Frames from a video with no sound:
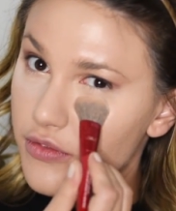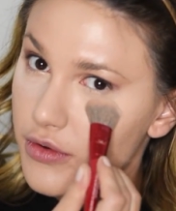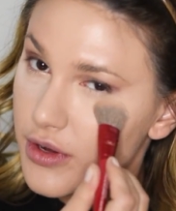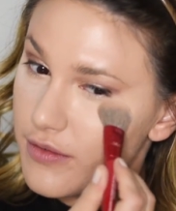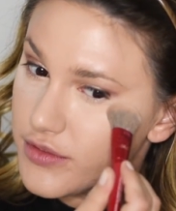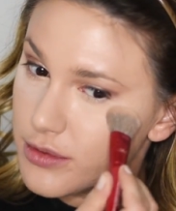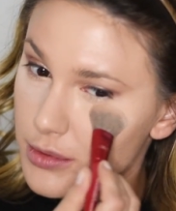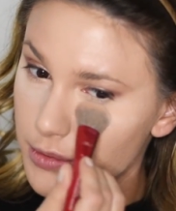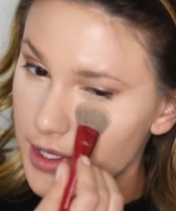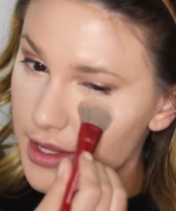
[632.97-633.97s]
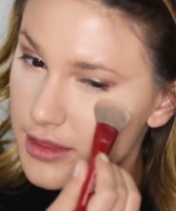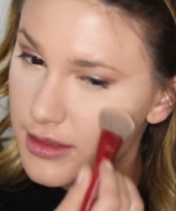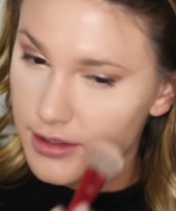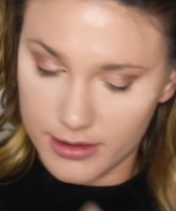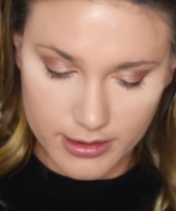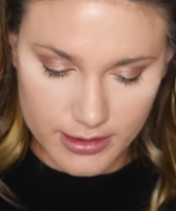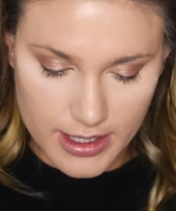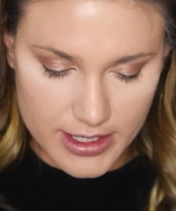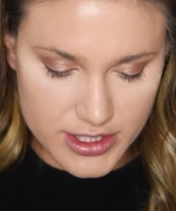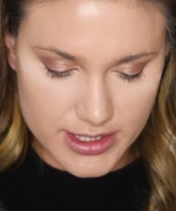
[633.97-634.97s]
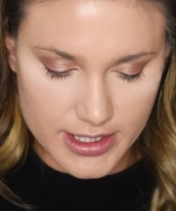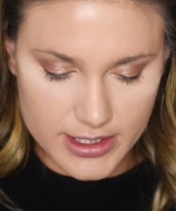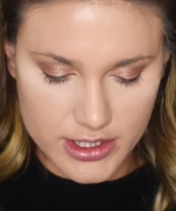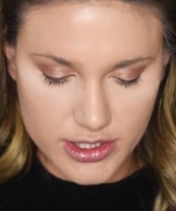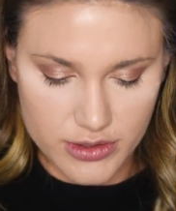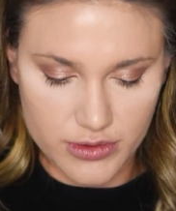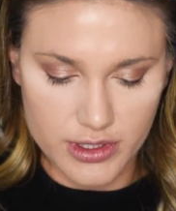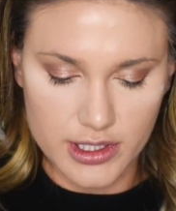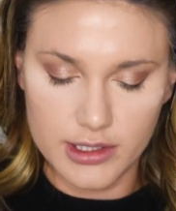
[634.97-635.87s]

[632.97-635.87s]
feel comfortable with. I just like to do,